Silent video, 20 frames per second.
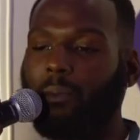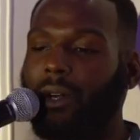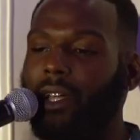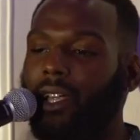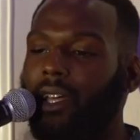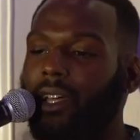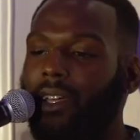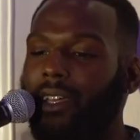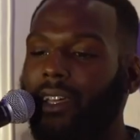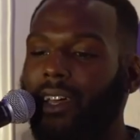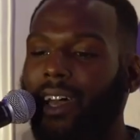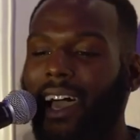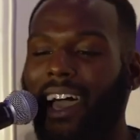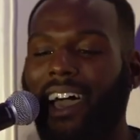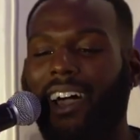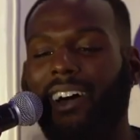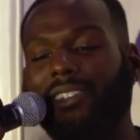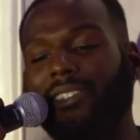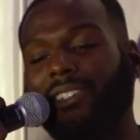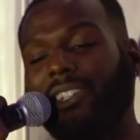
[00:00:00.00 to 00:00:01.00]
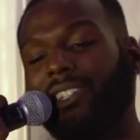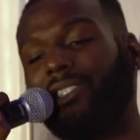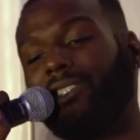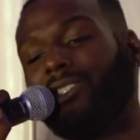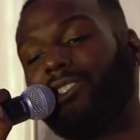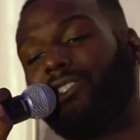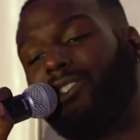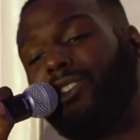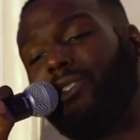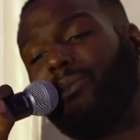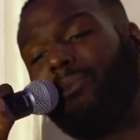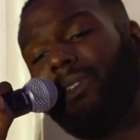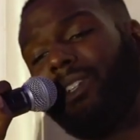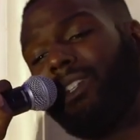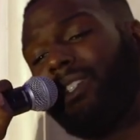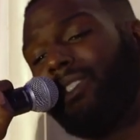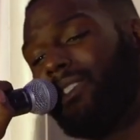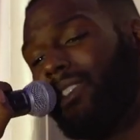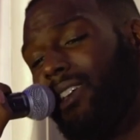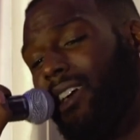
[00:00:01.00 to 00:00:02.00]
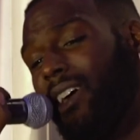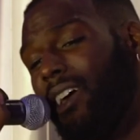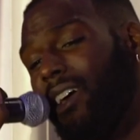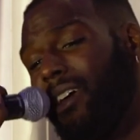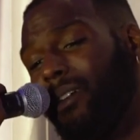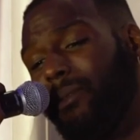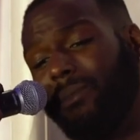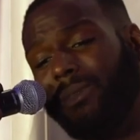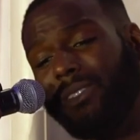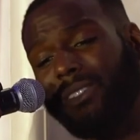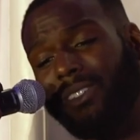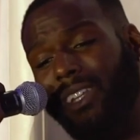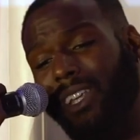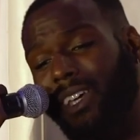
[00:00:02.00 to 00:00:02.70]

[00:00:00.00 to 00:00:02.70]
But I auditioned so many times.